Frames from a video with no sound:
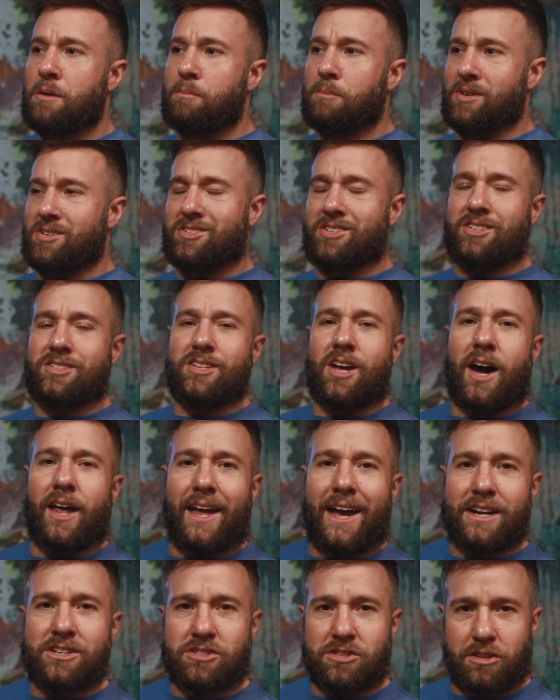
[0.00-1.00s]
but she's not
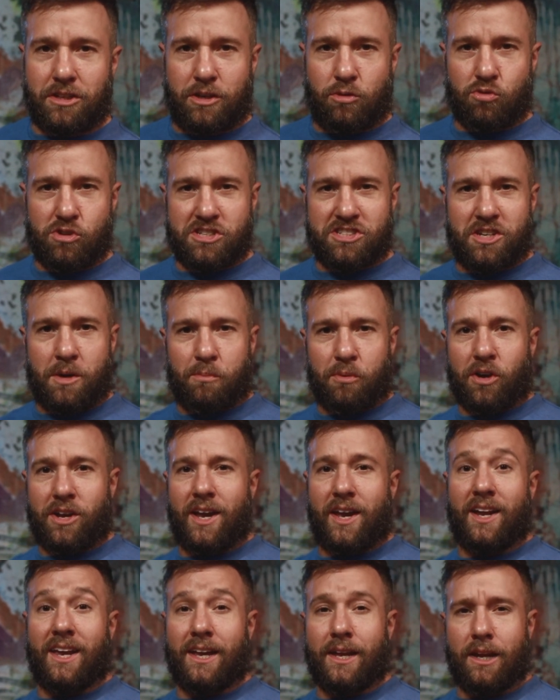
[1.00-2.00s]
actually
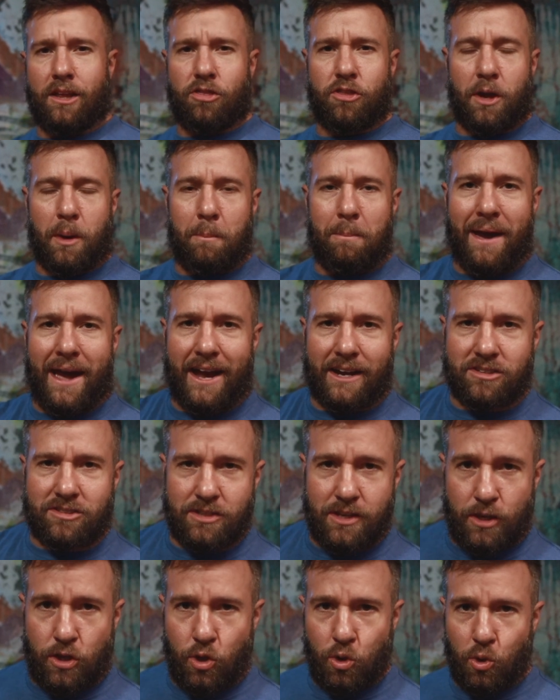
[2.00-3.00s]
reciprocating anything back
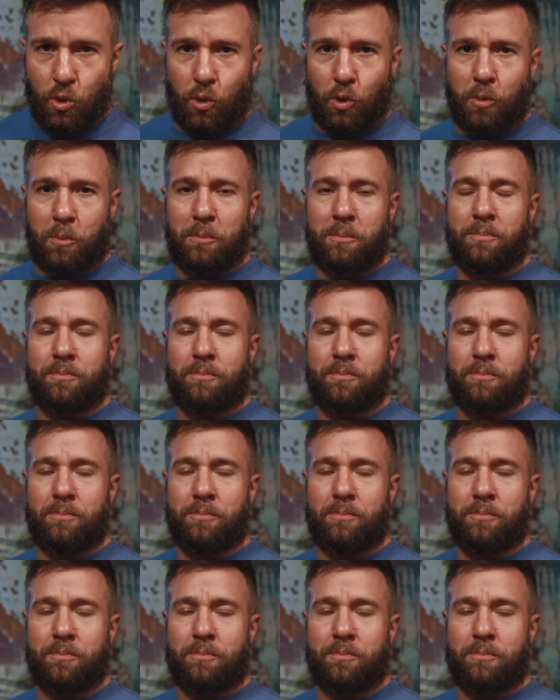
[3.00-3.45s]
to you.